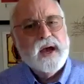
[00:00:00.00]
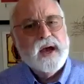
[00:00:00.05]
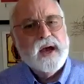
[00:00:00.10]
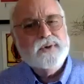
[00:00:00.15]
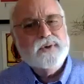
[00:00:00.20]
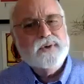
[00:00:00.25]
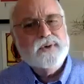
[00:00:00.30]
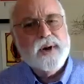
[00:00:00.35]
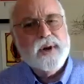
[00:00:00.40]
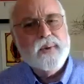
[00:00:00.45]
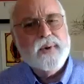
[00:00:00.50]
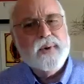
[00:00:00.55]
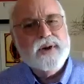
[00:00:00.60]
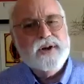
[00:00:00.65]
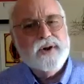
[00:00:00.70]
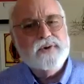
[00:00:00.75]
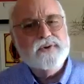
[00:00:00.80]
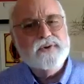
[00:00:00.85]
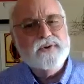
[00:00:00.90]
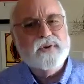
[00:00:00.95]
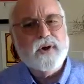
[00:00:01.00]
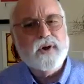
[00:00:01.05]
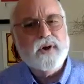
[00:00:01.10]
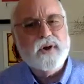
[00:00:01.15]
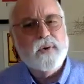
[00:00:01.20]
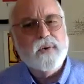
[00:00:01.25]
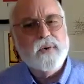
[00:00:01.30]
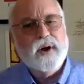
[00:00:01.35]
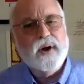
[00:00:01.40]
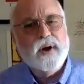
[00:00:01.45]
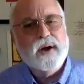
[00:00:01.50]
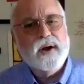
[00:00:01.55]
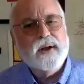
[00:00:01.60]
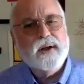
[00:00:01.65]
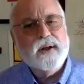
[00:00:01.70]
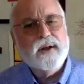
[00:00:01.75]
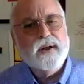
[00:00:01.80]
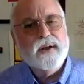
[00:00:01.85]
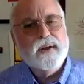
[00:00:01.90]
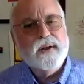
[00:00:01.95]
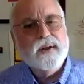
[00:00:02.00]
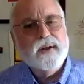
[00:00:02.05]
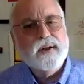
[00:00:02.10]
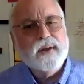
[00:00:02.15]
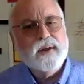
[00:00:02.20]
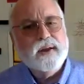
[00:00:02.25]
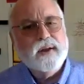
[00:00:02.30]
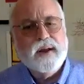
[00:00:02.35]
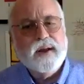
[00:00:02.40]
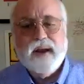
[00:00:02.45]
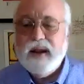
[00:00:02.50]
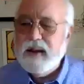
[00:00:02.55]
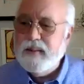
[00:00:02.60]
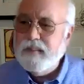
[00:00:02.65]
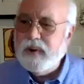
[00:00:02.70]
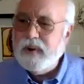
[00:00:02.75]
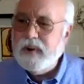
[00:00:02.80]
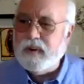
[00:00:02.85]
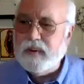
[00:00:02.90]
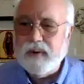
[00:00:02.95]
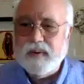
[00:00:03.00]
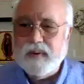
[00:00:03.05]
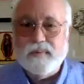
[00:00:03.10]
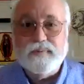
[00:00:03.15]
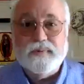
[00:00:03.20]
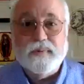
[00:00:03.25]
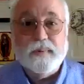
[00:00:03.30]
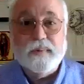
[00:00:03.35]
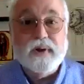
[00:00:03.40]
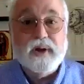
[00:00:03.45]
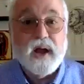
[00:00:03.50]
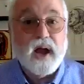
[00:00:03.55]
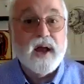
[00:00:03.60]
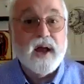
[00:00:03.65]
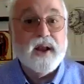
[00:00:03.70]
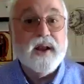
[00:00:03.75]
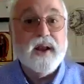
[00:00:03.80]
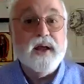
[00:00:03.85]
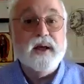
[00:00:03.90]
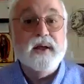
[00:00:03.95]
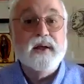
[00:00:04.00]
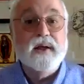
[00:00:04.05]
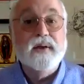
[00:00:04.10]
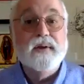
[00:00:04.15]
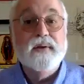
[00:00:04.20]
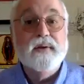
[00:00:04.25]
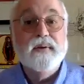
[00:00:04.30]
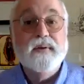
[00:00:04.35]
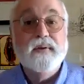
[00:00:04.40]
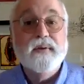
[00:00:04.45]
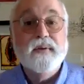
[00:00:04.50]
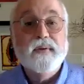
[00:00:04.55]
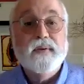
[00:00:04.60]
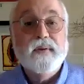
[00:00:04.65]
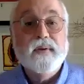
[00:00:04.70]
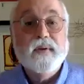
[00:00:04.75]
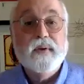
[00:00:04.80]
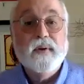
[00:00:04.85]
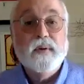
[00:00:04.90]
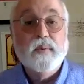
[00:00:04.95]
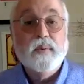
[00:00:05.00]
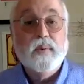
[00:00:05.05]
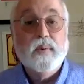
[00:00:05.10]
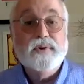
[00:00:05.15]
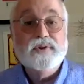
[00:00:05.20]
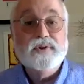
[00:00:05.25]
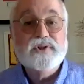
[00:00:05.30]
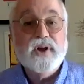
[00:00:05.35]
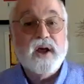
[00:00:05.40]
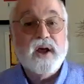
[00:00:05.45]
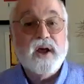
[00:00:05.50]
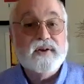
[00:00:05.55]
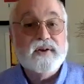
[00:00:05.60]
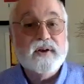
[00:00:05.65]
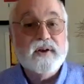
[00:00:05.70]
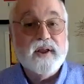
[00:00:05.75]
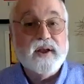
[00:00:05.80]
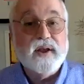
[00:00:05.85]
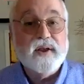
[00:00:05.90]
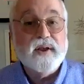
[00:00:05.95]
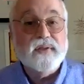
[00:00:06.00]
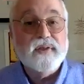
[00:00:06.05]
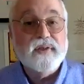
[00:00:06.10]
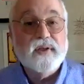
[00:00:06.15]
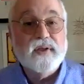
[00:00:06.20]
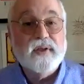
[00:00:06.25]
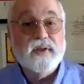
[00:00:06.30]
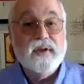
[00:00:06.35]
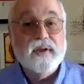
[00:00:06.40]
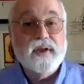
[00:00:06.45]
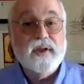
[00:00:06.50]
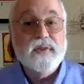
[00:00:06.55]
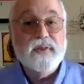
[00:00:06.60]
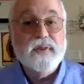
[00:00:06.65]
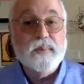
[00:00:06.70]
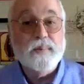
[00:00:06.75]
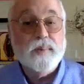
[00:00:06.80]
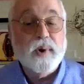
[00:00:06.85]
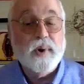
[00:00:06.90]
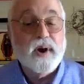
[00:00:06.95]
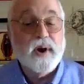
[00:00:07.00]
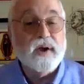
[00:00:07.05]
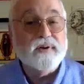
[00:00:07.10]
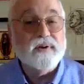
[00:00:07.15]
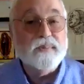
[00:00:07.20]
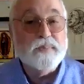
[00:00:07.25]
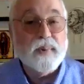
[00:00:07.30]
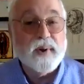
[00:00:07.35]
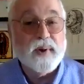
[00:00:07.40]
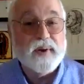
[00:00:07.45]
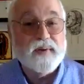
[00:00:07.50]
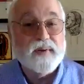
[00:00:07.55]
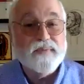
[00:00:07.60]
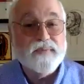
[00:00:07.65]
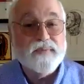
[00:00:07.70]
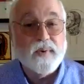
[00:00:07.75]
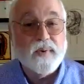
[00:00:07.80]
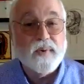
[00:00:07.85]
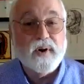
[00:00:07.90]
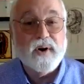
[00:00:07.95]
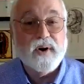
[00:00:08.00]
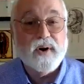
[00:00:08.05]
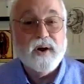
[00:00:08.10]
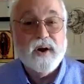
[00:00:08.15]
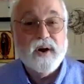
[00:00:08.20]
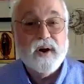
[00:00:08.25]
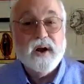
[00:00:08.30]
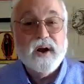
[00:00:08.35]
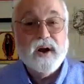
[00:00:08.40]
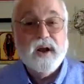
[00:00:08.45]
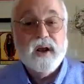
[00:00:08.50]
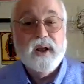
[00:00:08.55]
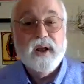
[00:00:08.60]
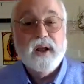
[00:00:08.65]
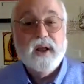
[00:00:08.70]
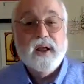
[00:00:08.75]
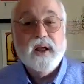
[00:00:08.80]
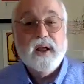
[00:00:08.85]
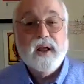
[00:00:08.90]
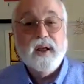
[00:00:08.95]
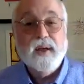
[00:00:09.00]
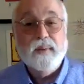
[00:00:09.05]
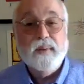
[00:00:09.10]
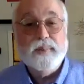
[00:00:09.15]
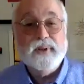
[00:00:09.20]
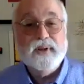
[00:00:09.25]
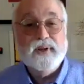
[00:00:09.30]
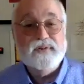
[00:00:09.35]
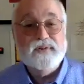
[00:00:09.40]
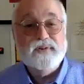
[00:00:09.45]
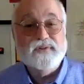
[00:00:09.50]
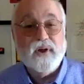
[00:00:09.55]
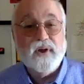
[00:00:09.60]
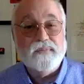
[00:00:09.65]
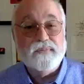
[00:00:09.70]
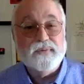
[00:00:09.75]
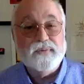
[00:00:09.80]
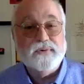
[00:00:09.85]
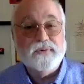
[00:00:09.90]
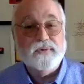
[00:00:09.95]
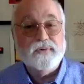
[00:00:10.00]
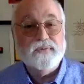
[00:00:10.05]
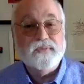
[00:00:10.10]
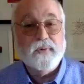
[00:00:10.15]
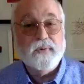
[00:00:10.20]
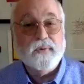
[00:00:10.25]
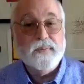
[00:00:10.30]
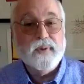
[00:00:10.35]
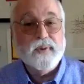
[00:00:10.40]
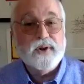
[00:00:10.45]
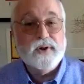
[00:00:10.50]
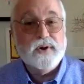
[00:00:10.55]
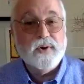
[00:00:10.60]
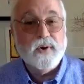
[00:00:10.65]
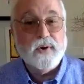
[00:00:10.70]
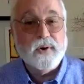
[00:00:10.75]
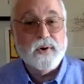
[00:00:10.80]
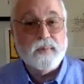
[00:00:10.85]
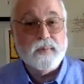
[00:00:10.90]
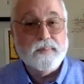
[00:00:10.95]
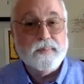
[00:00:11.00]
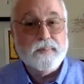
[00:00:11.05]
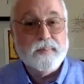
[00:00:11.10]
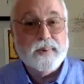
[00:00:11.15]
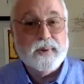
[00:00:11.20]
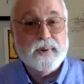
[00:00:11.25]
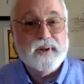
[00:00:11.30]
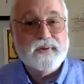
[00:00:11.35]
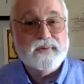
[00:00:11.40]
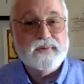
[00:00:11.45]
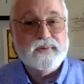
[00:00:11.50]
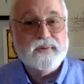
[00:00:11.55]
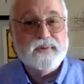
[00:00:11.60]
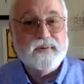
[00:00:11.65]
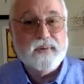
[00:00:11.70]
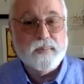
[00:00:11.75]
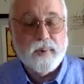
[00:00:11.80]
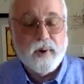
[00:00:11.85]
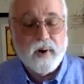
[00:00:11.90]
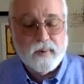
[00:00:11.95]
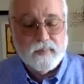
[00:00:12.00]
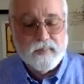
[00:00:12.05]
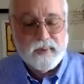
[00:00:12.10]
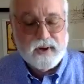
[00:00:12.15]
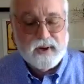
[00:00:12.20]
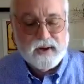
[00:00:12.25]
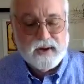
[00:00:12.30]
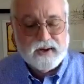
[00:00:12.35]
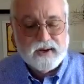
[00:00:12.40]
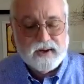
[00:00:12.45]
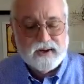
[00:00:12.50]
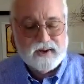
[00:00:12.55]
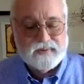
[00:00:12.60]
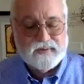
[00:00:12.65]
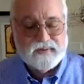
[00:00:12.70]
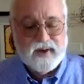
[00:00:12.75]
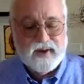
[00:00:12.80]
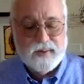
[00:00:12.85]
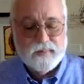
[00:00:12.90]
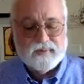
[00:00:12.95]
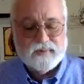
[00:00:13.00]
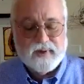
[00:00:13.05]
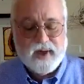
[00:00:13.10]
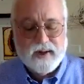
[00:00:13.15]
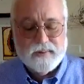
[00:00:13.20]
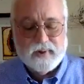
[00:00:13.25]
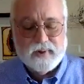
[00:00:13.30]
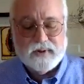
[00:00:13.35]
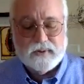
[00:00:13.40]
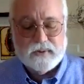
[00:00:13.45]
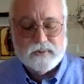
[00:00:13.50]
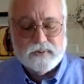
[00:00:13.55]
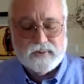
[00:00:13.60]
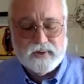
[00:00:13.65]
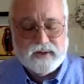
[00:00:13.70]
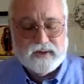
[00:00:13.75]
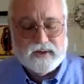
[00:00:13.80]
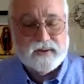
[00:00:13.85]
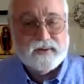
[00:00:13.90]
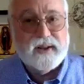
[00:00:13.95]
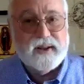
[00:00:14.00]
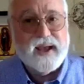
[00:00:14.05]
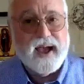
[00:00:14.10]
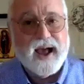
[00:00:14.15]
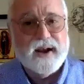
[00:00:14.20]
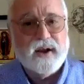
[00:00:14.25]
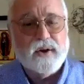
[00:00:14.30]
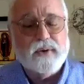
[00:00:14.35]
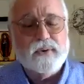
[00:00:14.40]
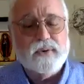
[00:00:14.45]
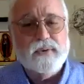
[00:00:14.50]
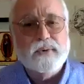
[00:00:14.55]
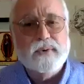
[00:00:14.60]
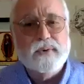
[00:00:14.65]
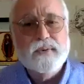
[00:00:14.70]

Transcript: 21 years ago, an immigrant from Ghana was shot to death in the Bronx by 4 police officers from the New York Police Department. His name was Amadou Diallo,